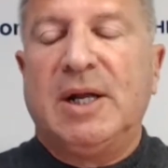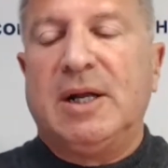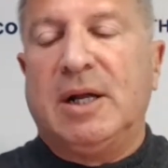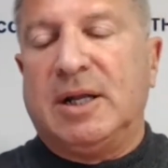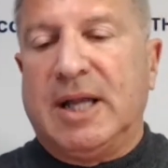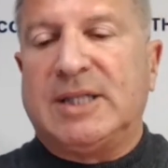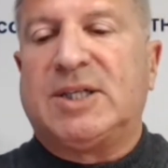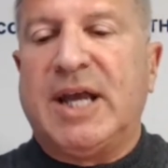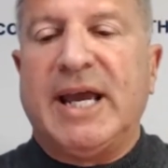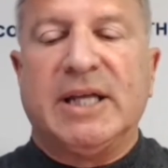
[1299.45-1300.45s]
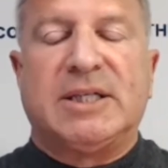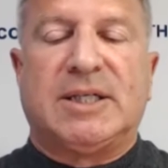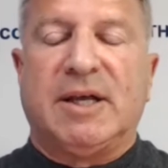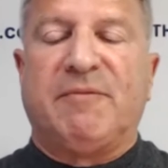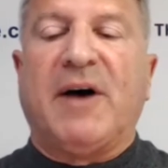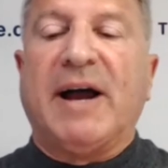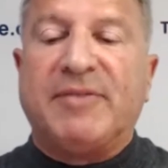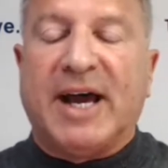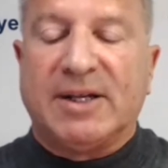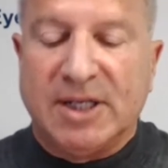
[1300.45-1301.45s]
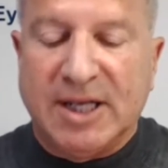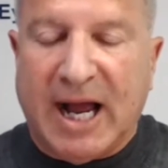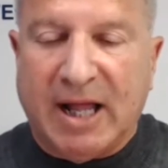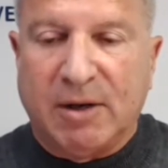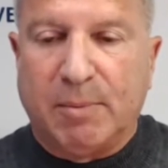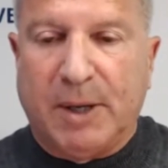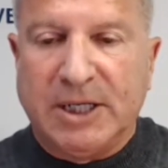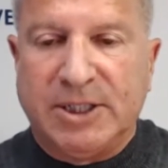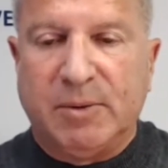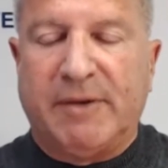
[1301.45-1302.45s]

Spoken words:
Let's say it's a $5,000 budget.